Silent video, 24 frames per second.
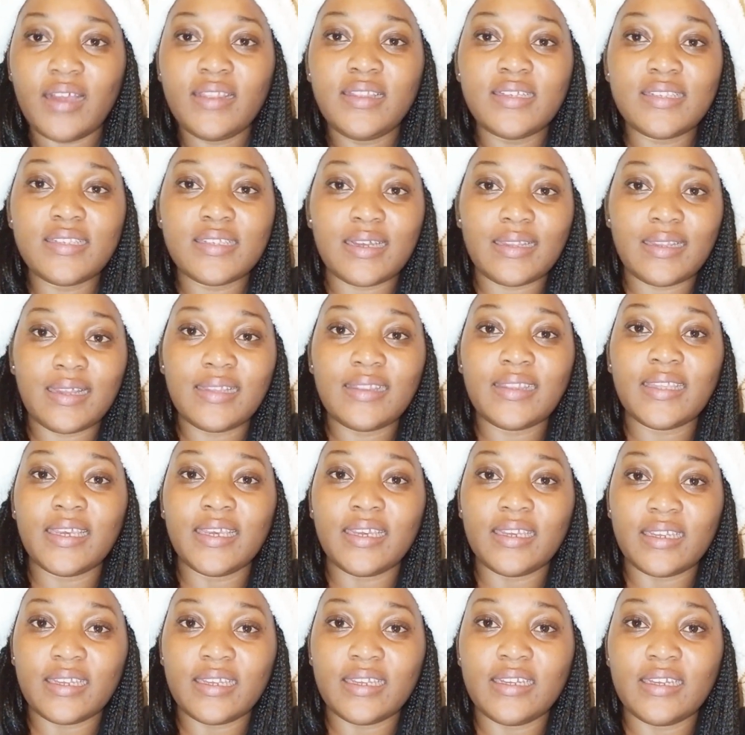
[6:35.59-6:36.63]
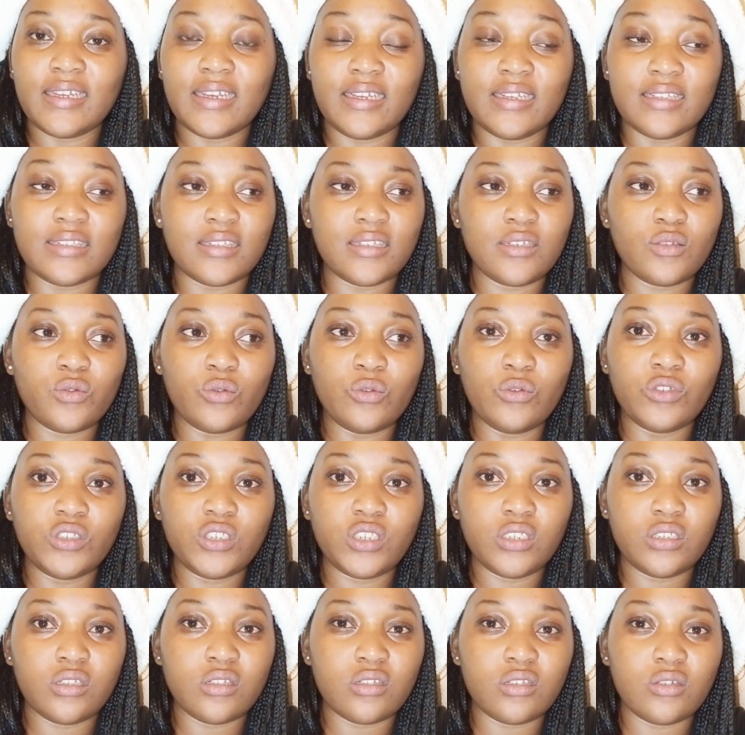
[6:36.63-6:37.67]
This other thing, is it
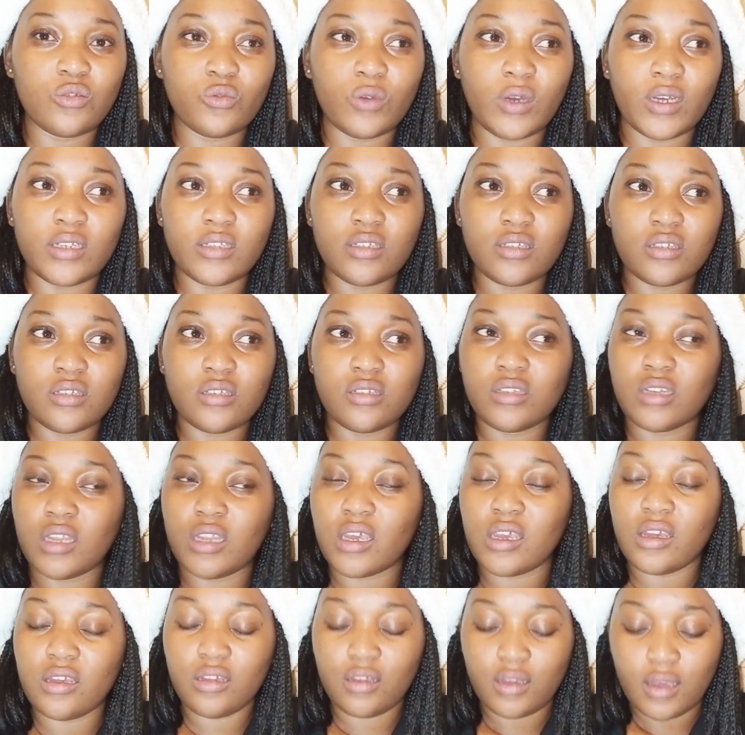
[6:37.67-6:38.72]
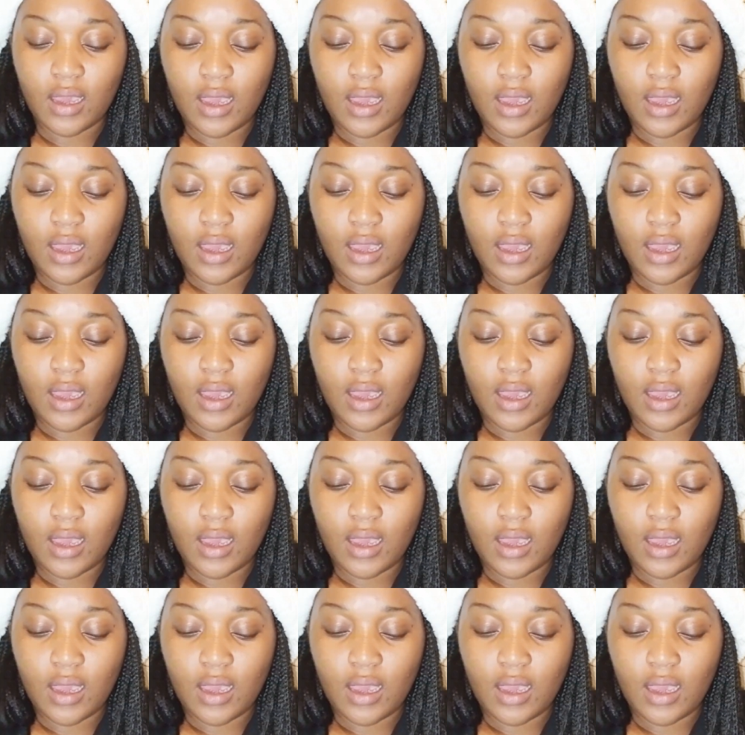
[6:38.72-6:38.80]
Gucci? Is it what? Ne?